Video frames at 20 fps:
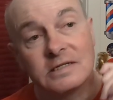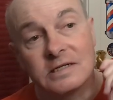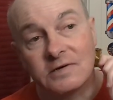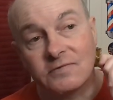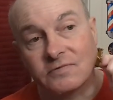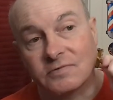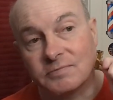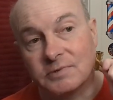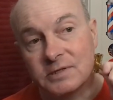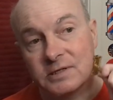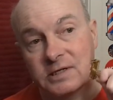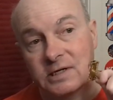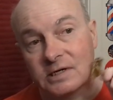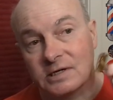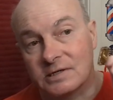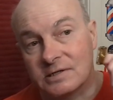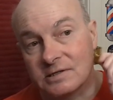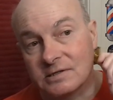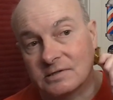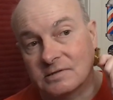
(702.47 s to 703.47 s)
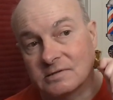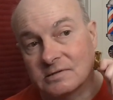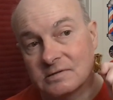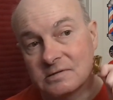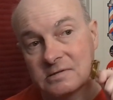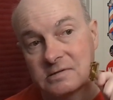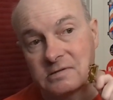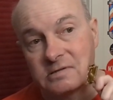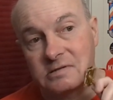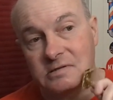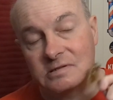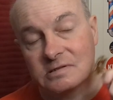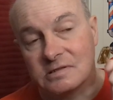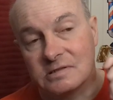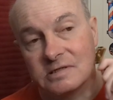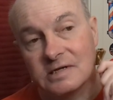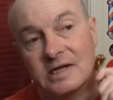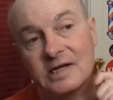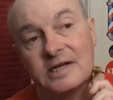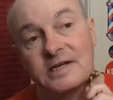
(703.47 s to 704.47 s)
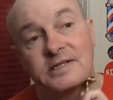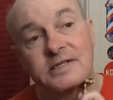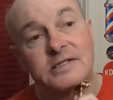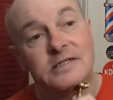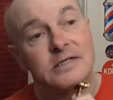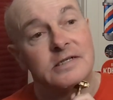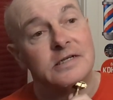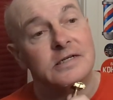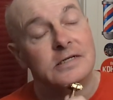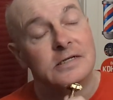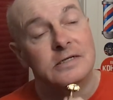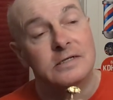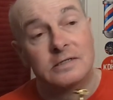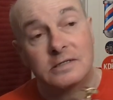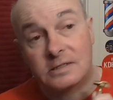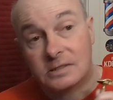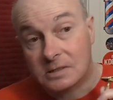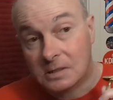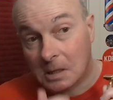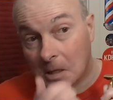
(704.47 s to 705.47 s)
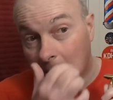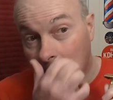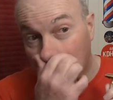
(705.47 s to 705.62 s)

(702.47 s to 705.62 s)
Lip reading: That would be kind of nasty, I guess,